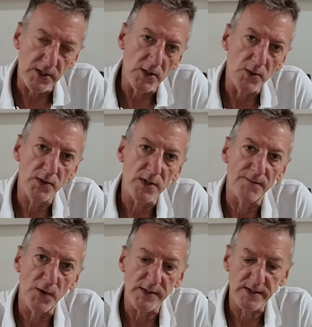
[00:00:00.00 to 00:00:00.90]
use a
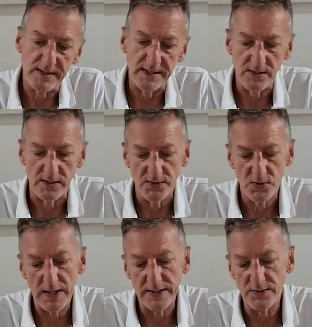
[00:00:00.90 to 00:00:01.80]
voice assistant.
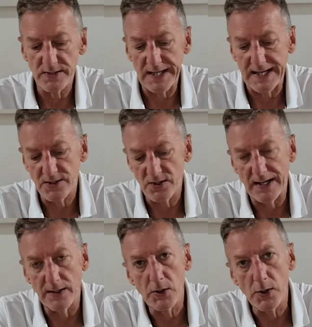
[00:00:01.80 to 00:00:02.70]
So I use Alexa
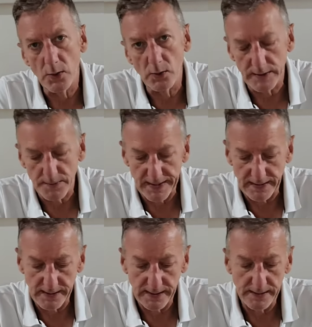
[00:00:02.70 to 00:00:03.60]
and Google
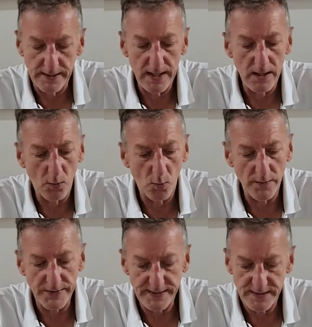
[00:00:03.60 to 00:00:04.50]
depending on
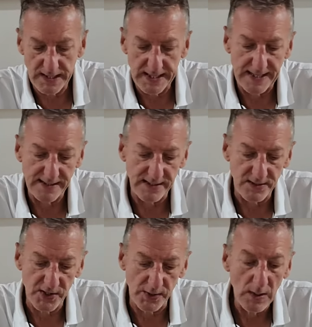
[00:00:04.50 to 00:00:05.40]
what these are connected
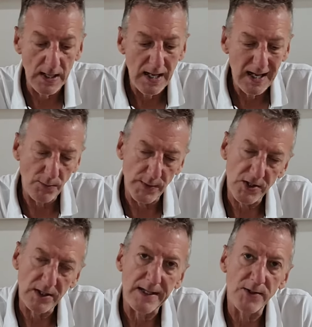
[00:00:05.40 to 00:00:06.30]
to,
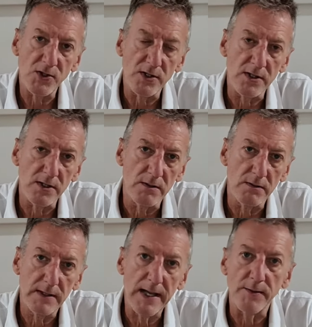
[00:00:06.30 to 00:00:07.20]
which allows you
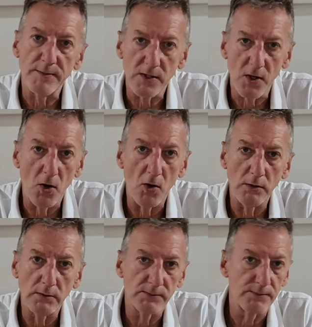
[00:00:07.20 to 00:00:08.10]
to get them to
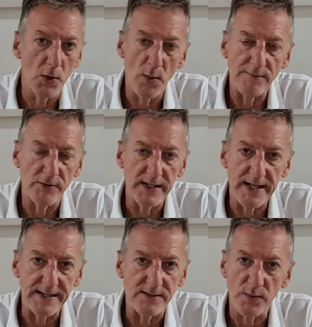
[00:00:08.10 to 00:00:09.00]
call whoever it
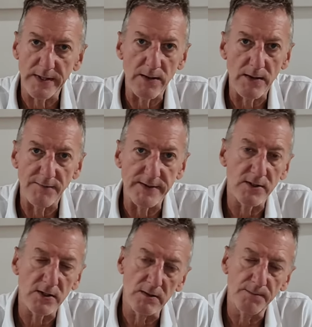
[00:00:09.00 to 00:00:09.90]
is without you having
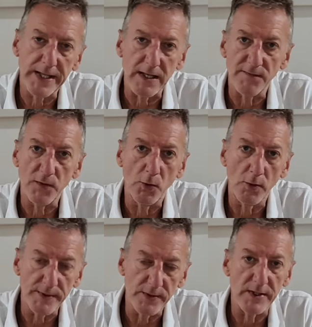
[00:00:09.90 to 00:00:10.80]
to pick your phone
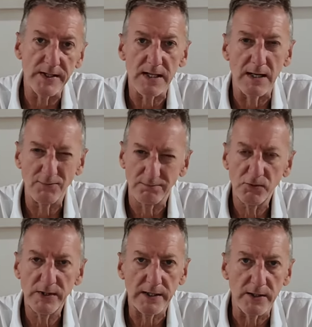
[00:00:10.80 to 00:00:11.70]
up and do it yourself.
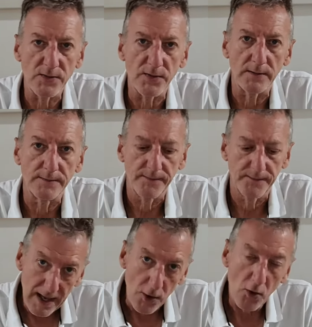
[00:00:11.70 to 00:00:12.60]
Really useful.
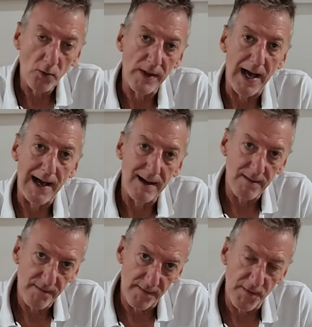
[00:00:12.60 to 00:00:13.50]
And all that
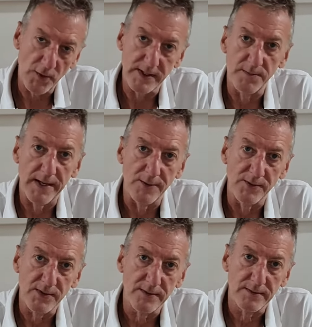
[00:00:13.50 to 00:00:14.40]
for £40.